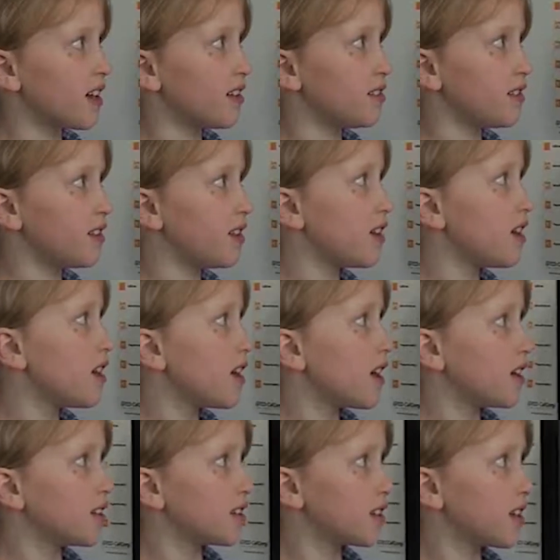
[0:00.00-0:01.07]
and then
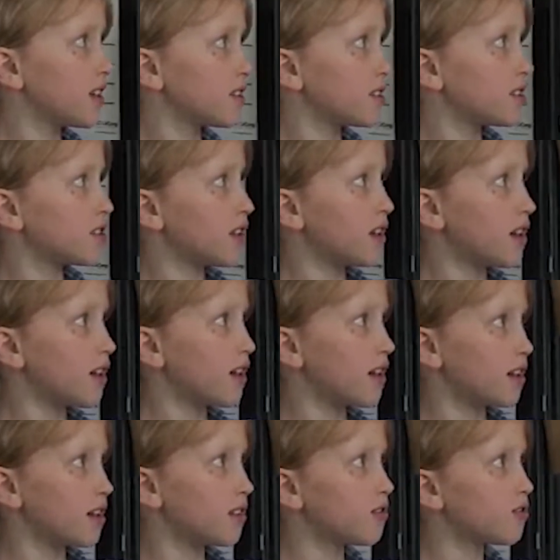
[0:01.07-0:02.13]

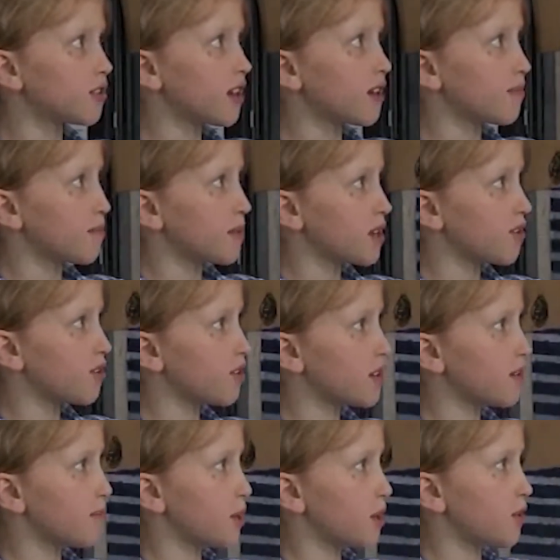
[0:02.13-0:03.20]
it'll get bigger
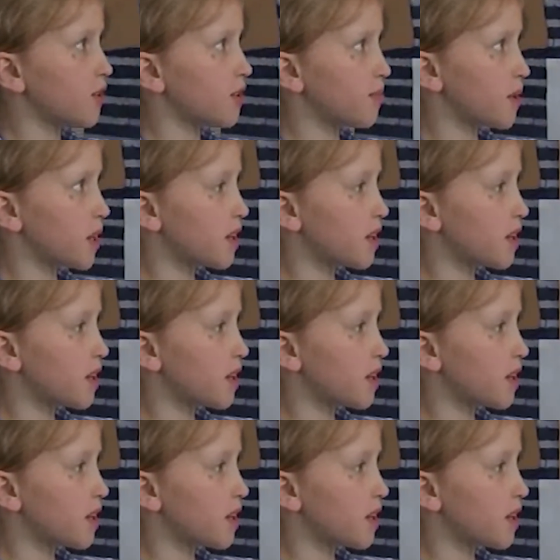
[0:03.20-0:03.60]
and bigger and